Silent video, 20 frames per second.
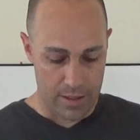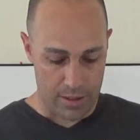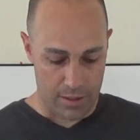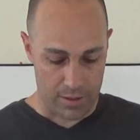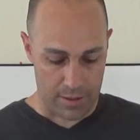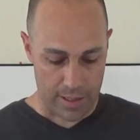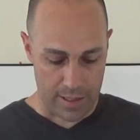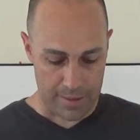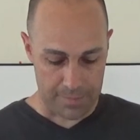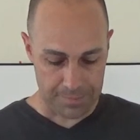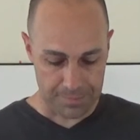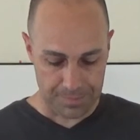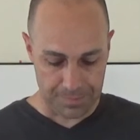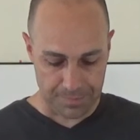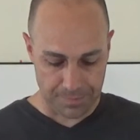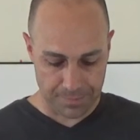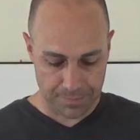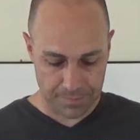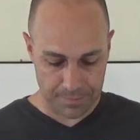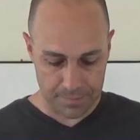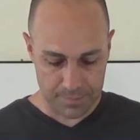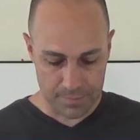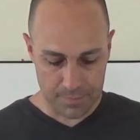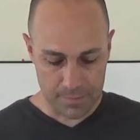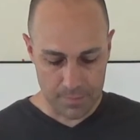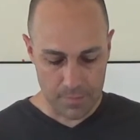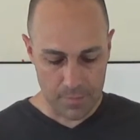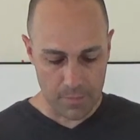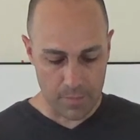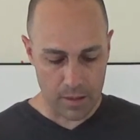okay?
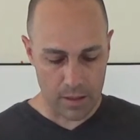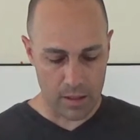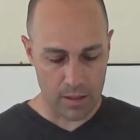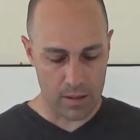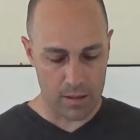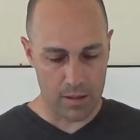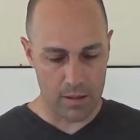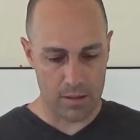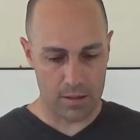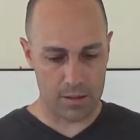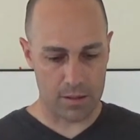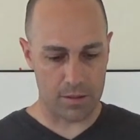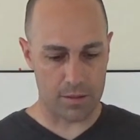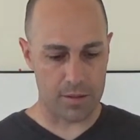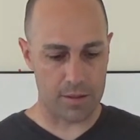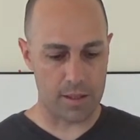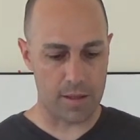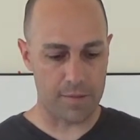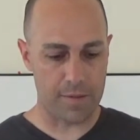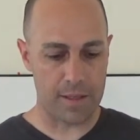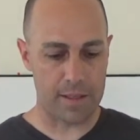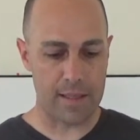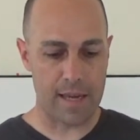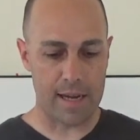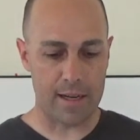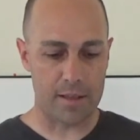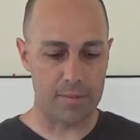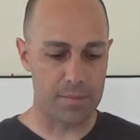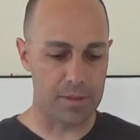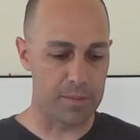So stuff like
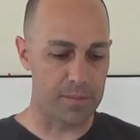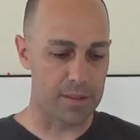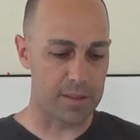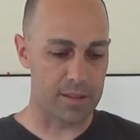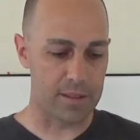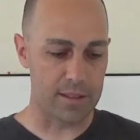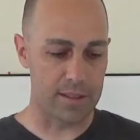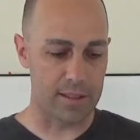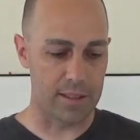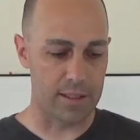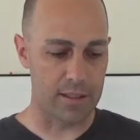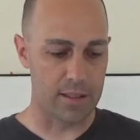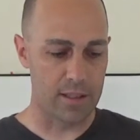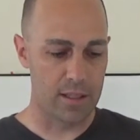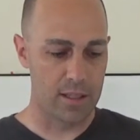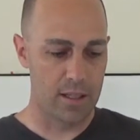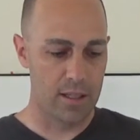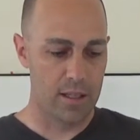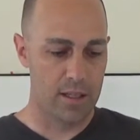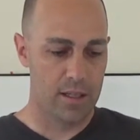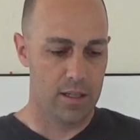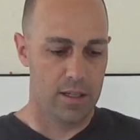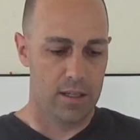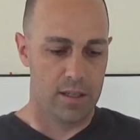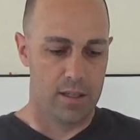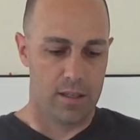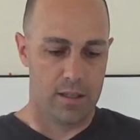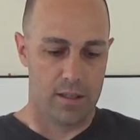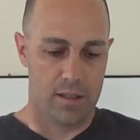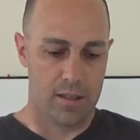that can be misleading.
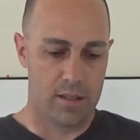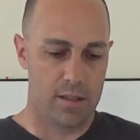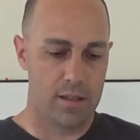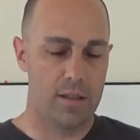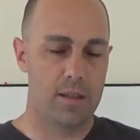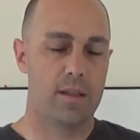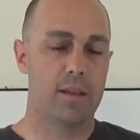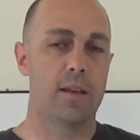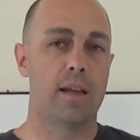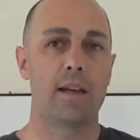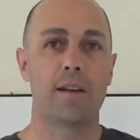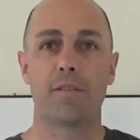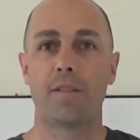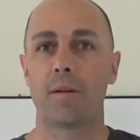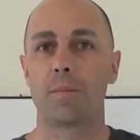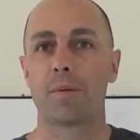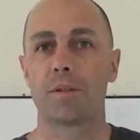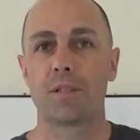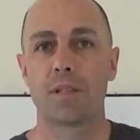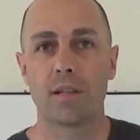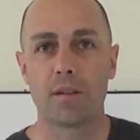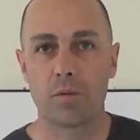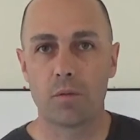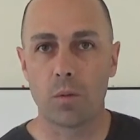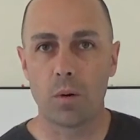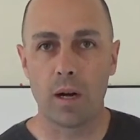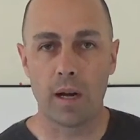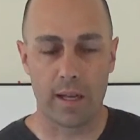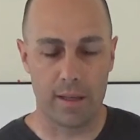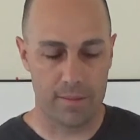95% of
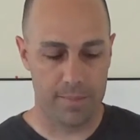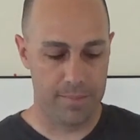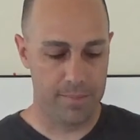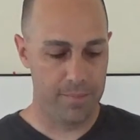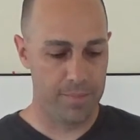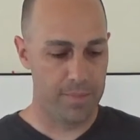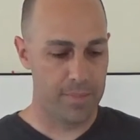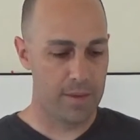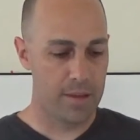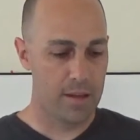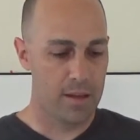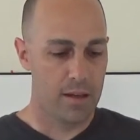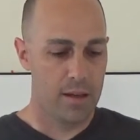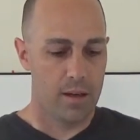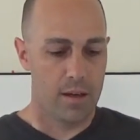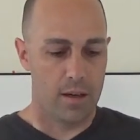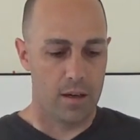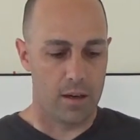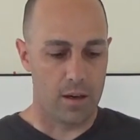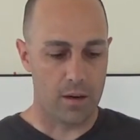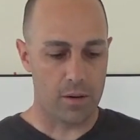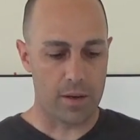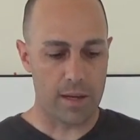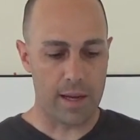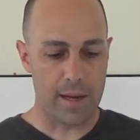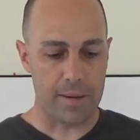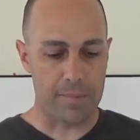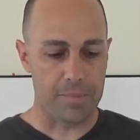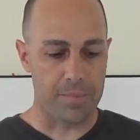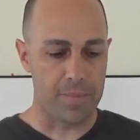what?
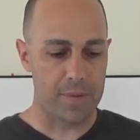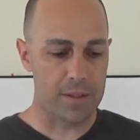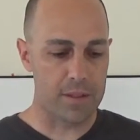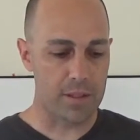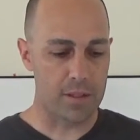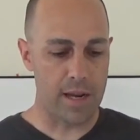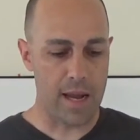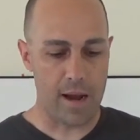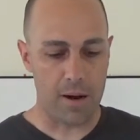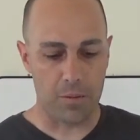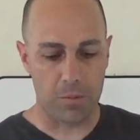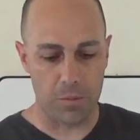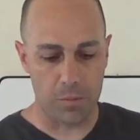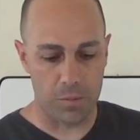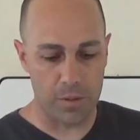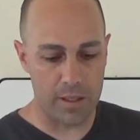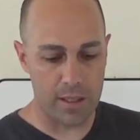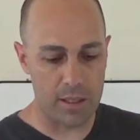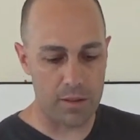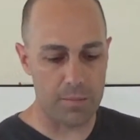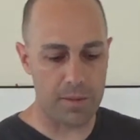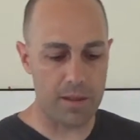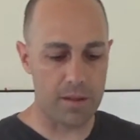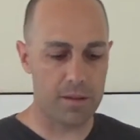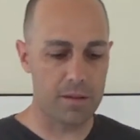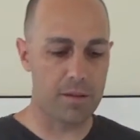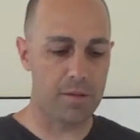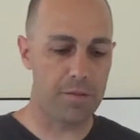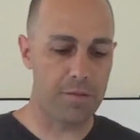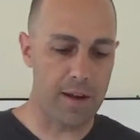Okay, so now we need to be
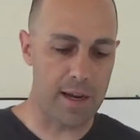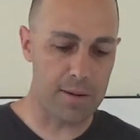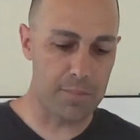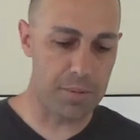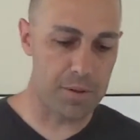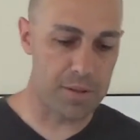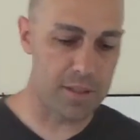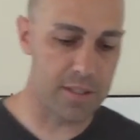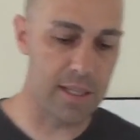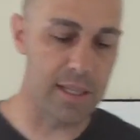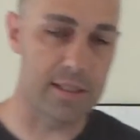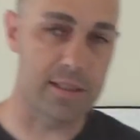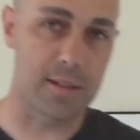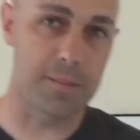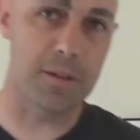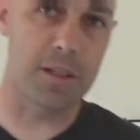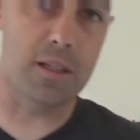able to find percents. I'm going